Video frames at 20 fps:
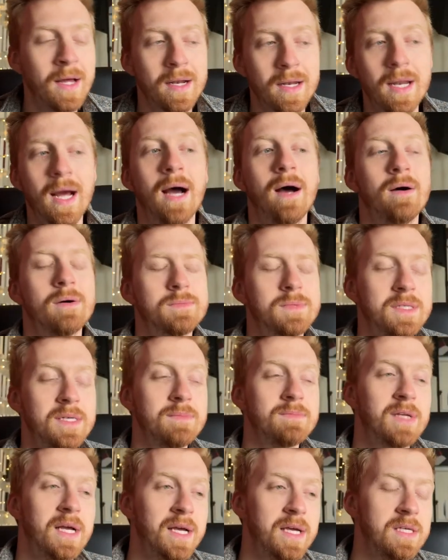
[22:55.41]
Now it
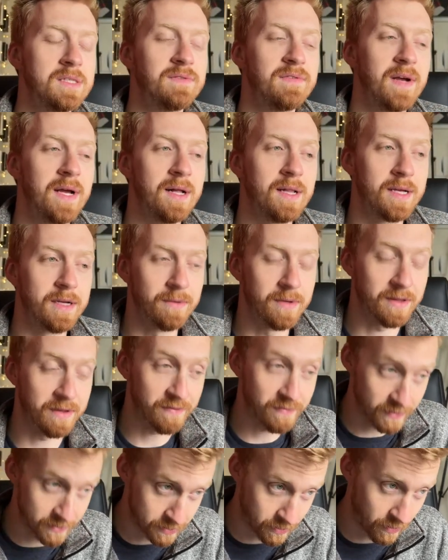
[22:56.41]
seems like he's failing with the
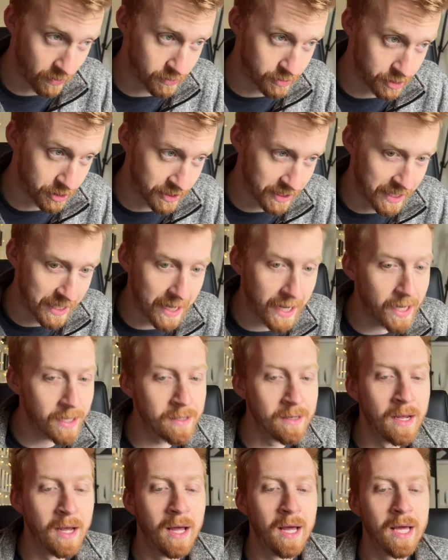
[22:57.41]
Fisker Ocean
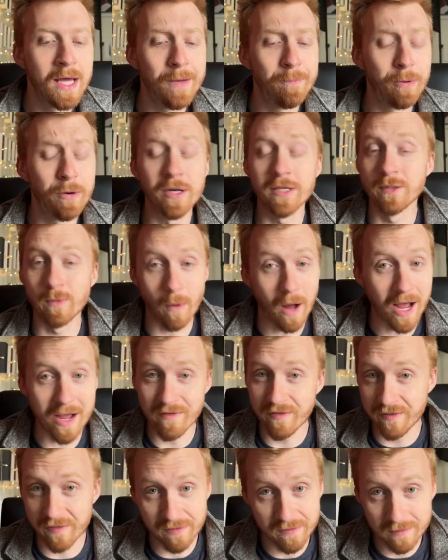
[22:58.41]
again. He put his
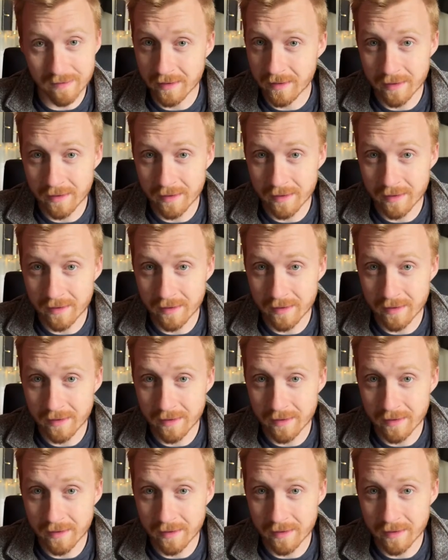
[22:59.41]
wife